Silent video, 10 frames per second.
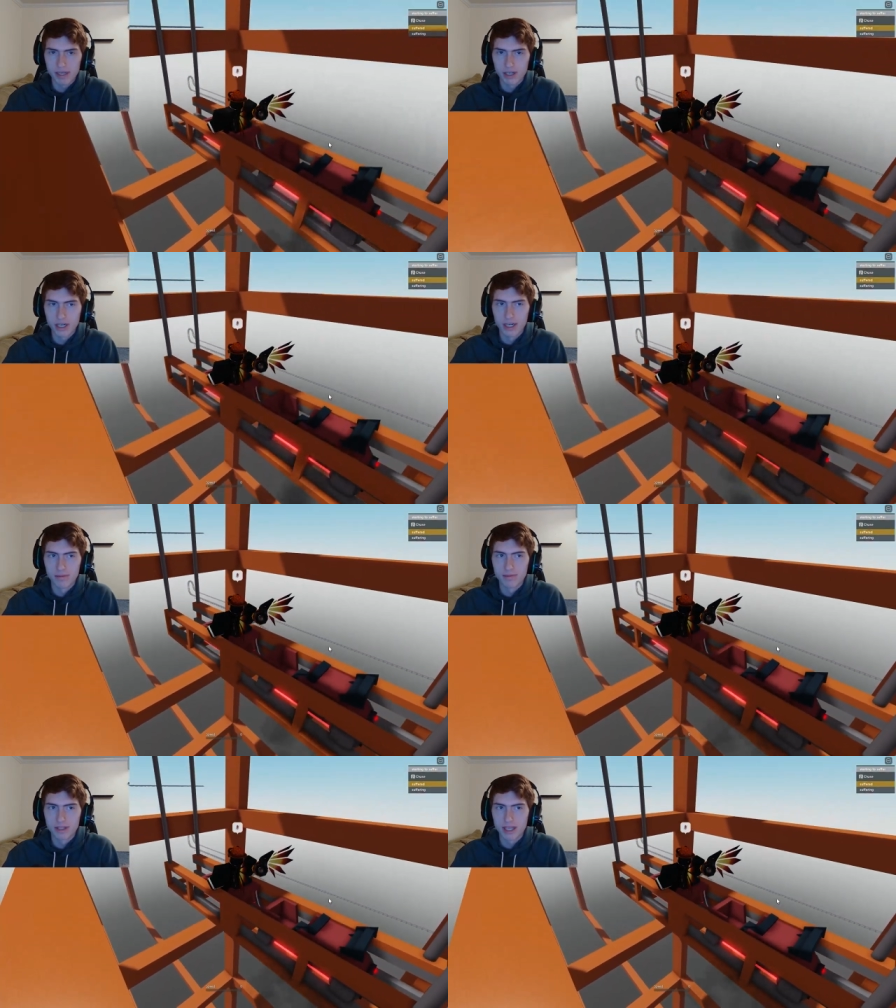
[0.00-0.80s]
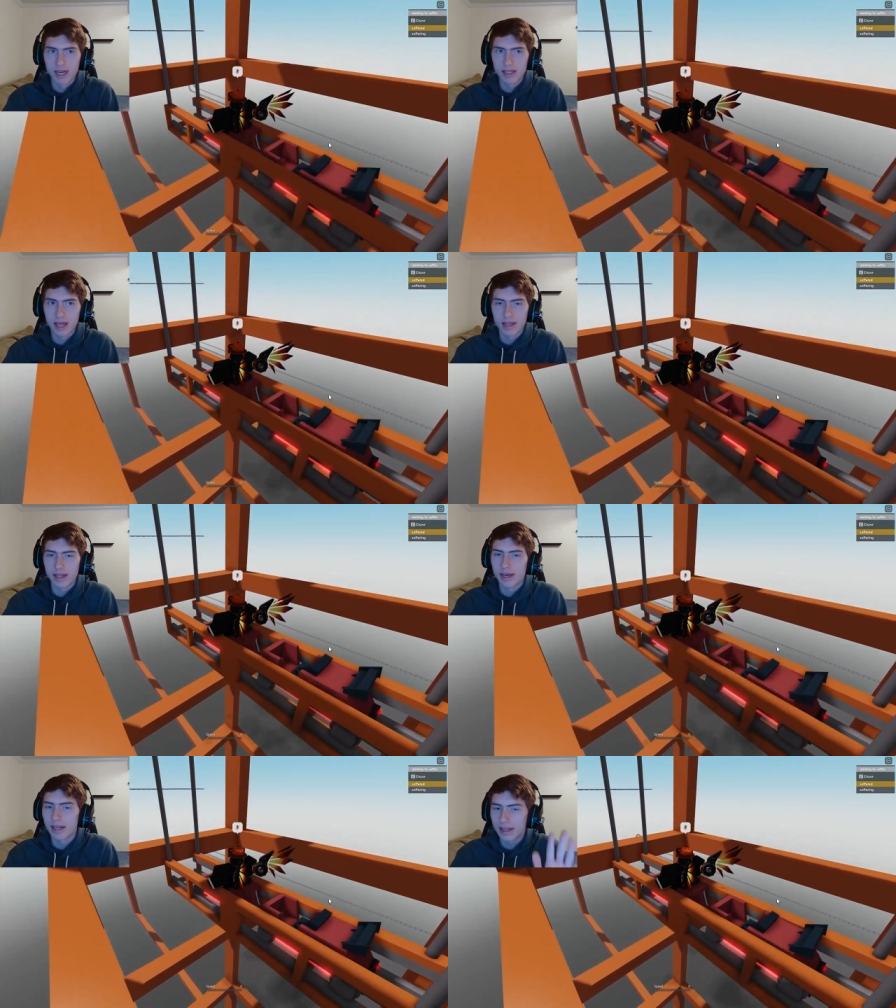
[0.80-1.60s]
calm, and, and
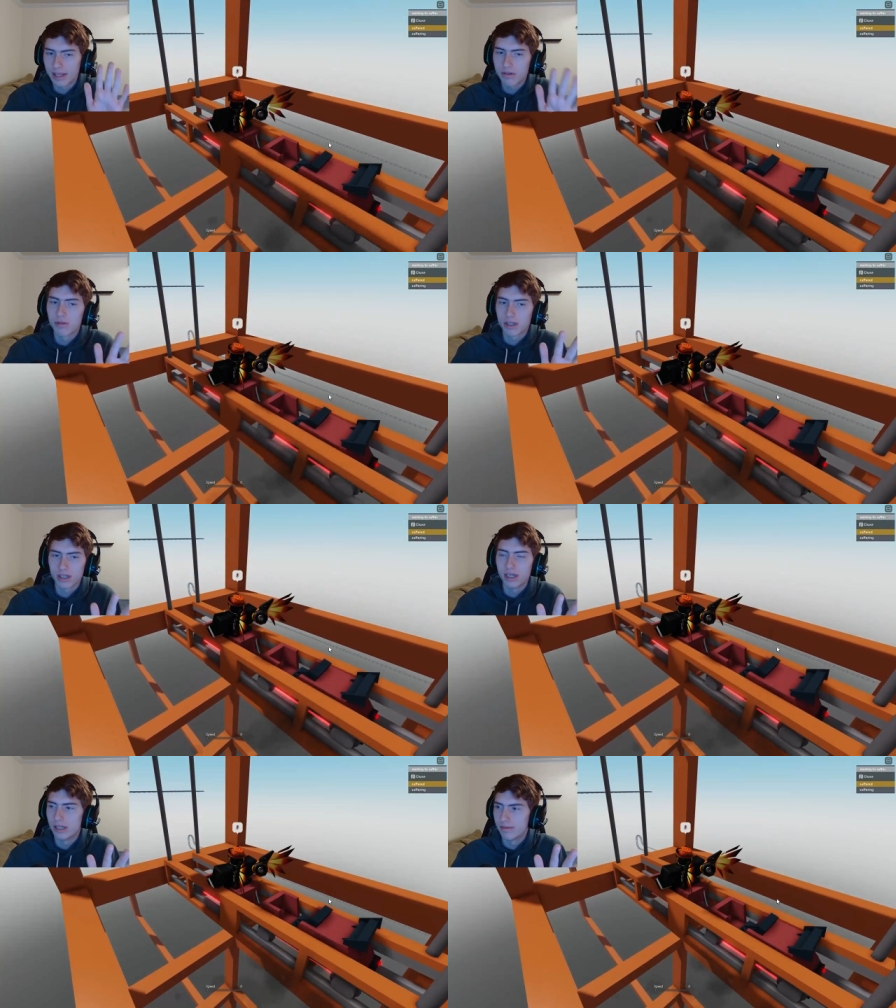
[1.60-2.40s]
then I think we're good.